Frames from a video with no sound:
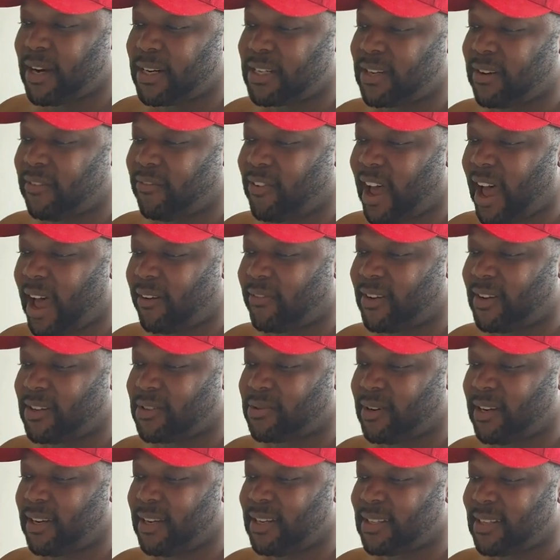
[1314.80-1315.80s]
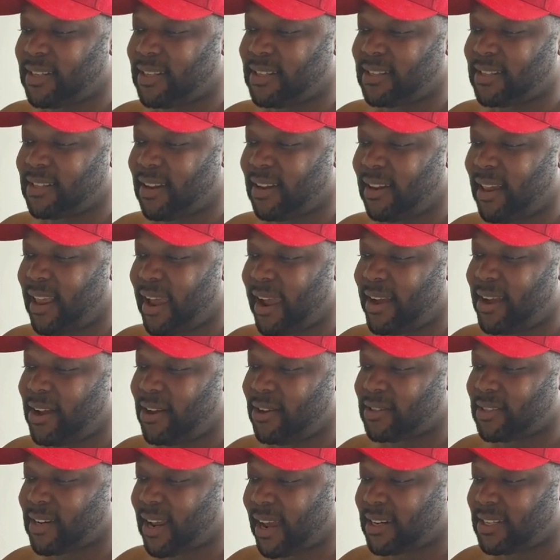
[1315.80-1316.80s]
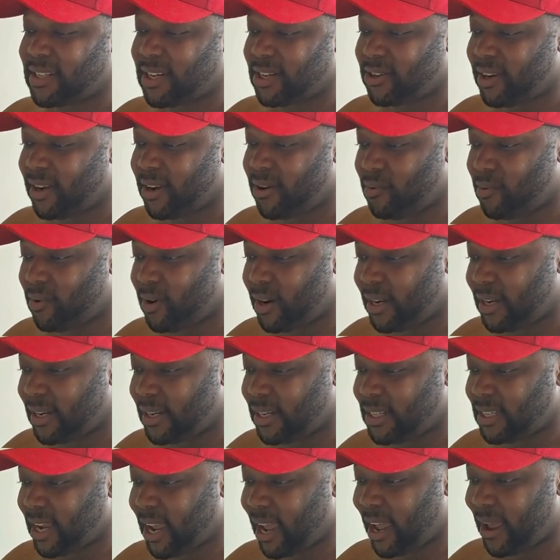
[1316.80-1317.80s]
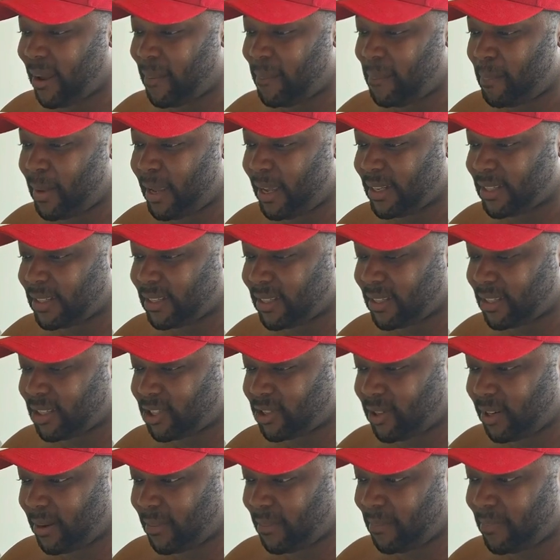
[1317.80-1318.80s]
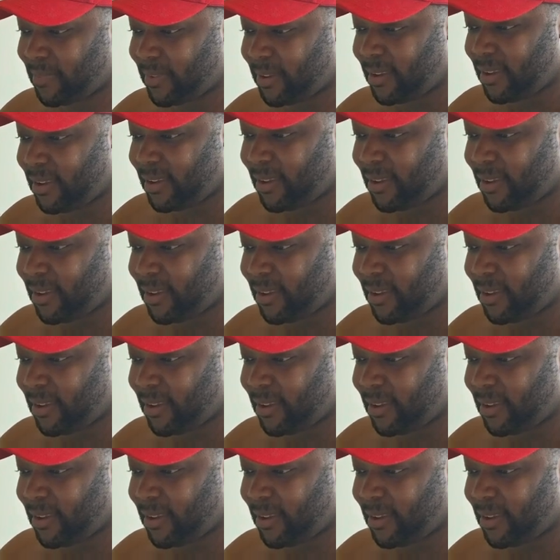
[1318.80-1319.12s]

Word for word: Russia for obvious reasons. Lagos, Nigeria, one-time business trip.